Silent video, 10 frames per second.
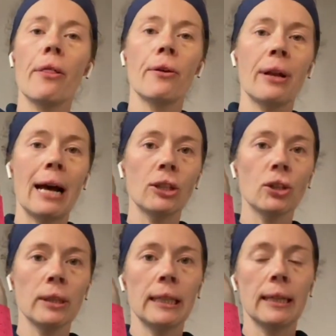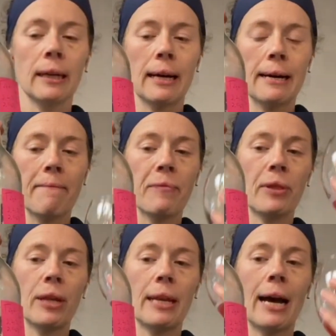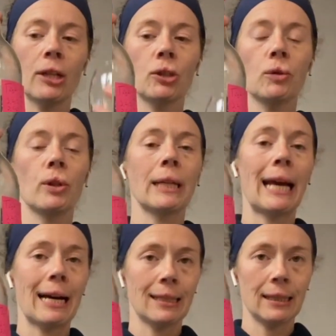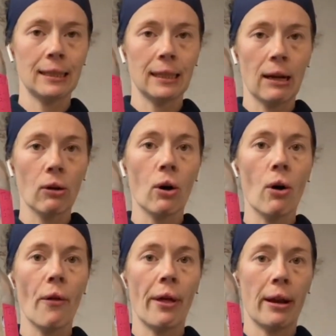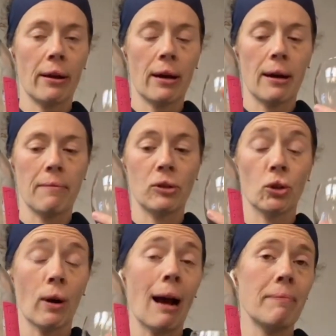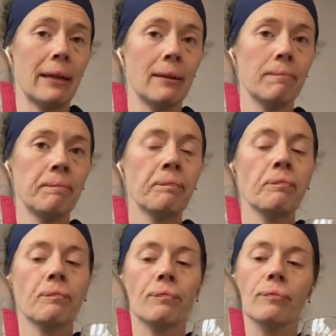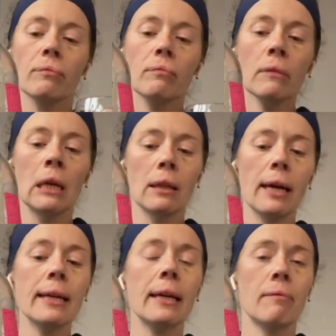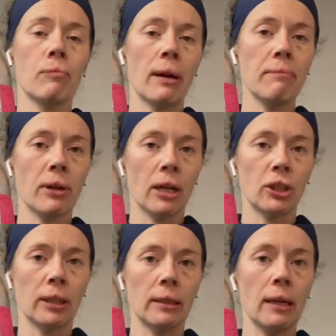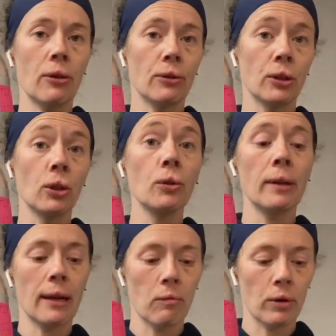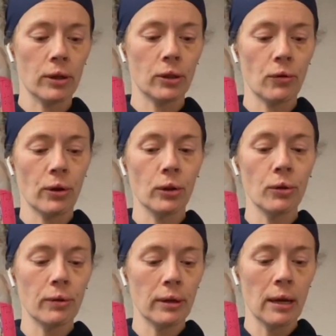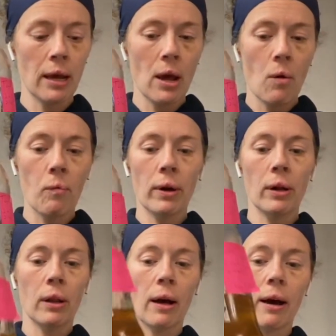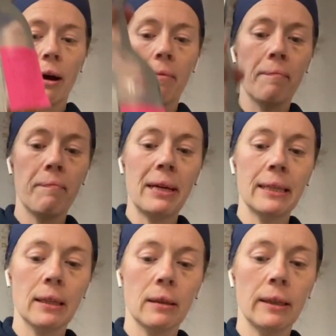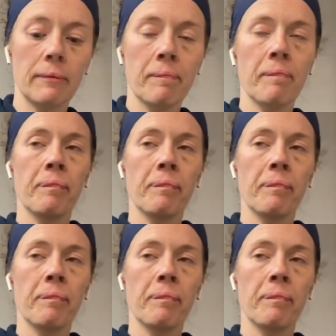the natural gases and alcohol that trap in. Like in bread production, there's gluten at work. So the gluten will basically